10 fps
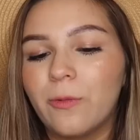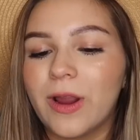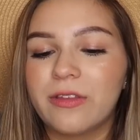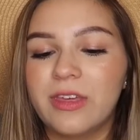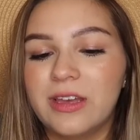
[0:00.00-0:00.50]

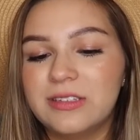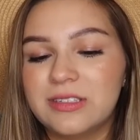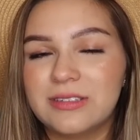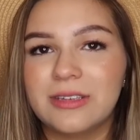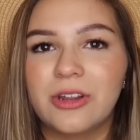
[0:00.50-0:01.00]
wear
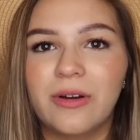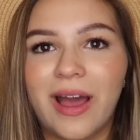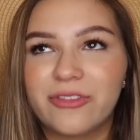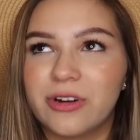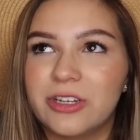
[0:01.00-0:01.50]
this, you know,
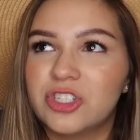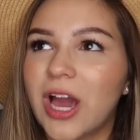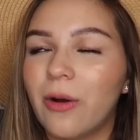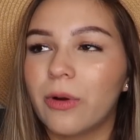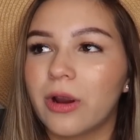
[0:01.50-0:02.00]
after I
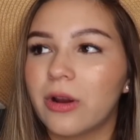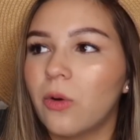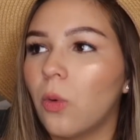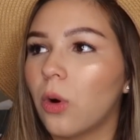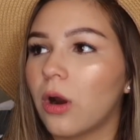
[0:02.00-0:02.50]

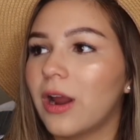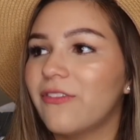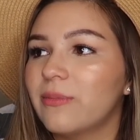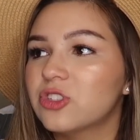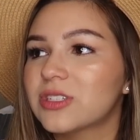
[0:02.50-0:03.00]
shower, or
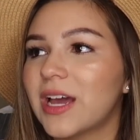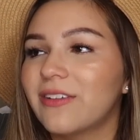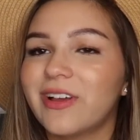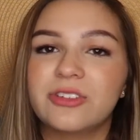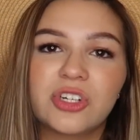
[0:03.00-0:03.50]
if I'm just
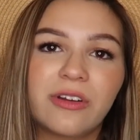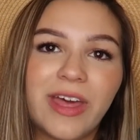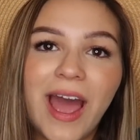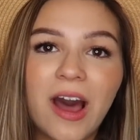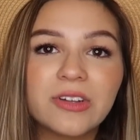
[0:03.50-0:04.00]
kind of lounging around
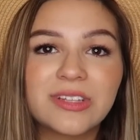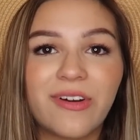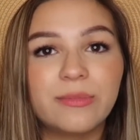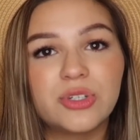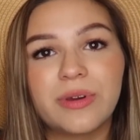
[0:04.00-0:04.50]
the house.
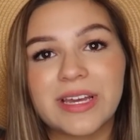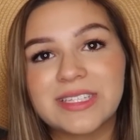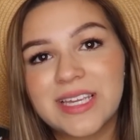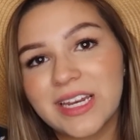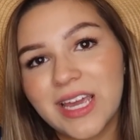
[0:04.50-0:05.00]
If I'm doing a
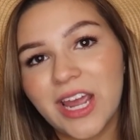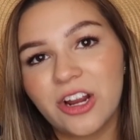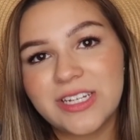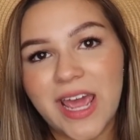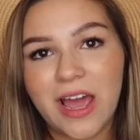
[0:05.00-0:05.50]

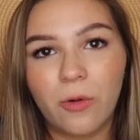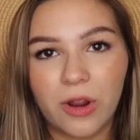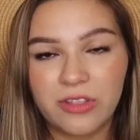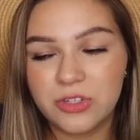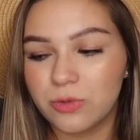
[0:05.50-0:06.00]
skincare day, I'll
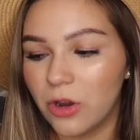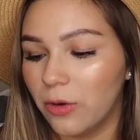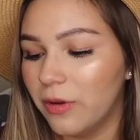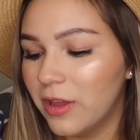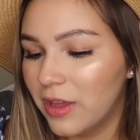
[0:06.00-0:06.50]
wear this
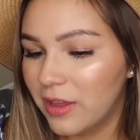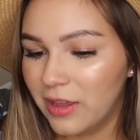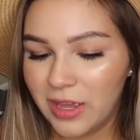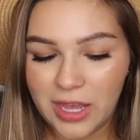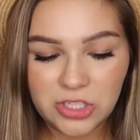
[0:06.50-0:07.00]
robe.
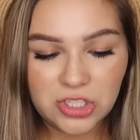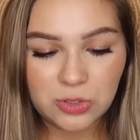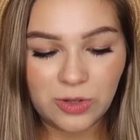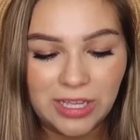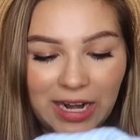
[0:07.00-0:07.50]
It's
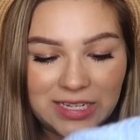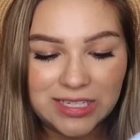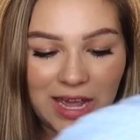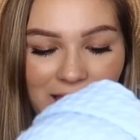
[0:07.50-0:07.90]
just really nice to